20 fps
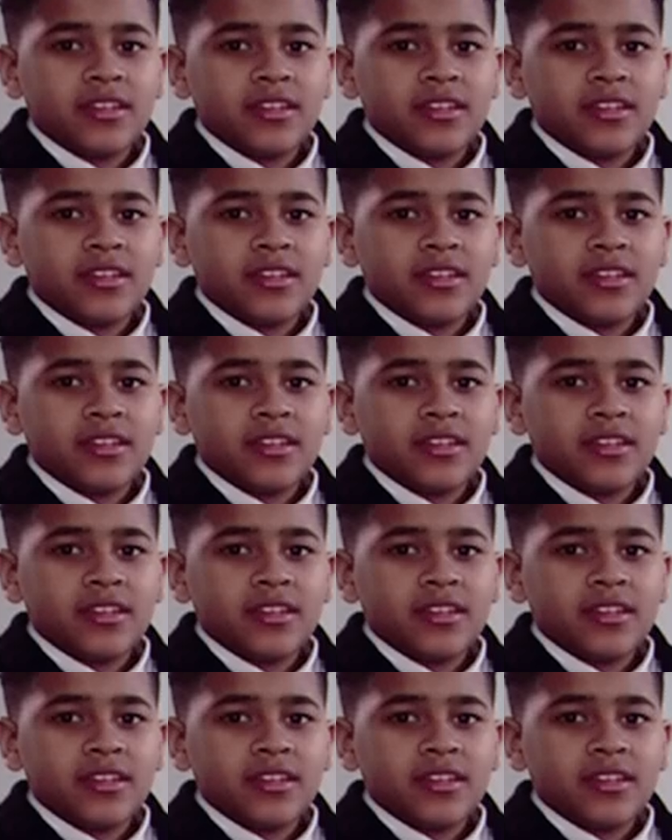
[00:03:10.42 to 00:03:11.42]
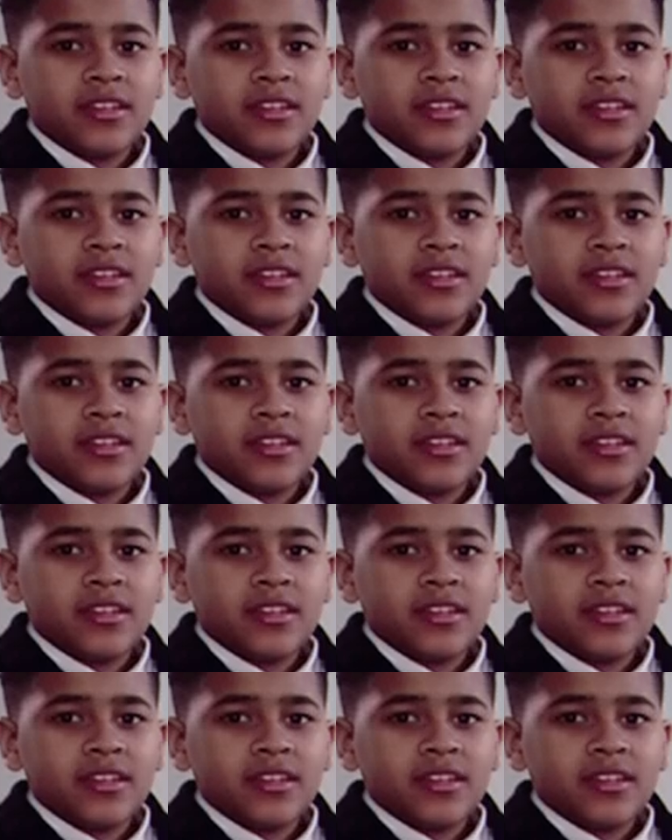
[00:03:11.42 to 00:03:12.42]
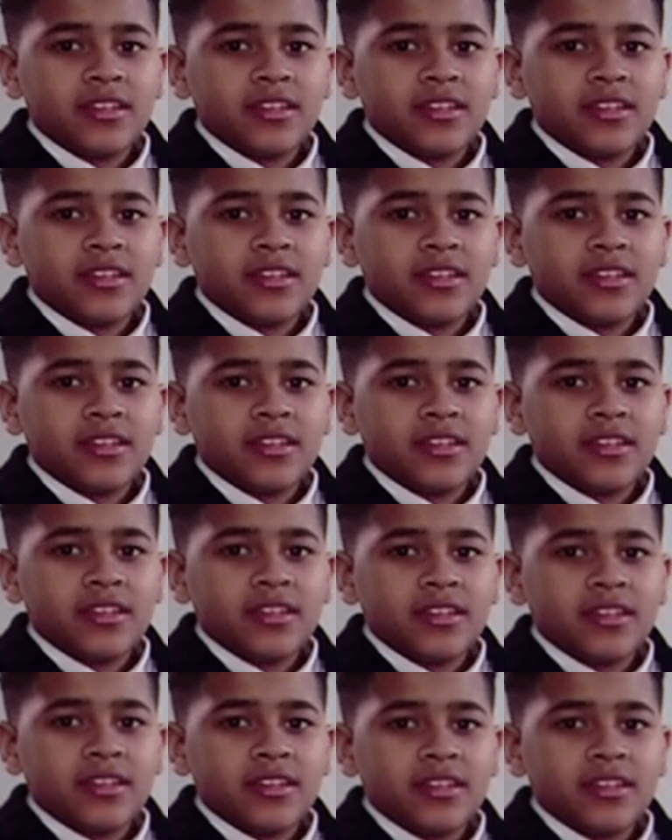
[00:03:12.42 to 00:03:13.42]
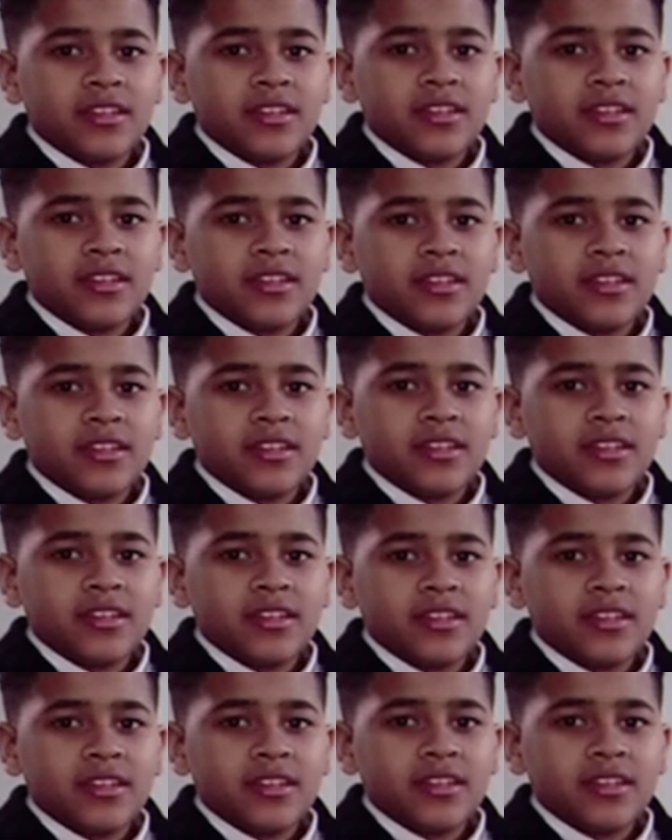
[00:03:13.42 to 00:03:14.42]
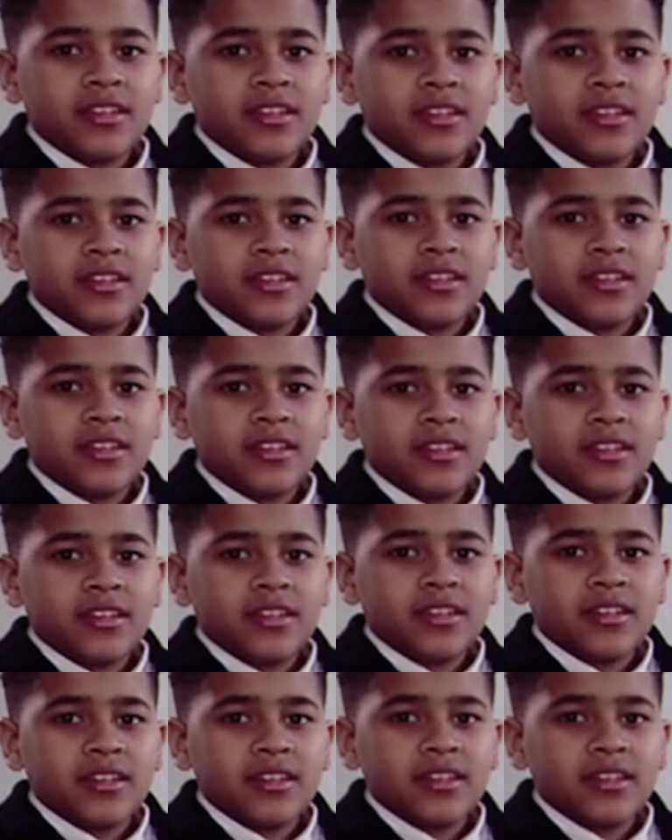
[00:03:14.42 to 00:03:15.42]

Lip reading: No words are spoken by the person on screen.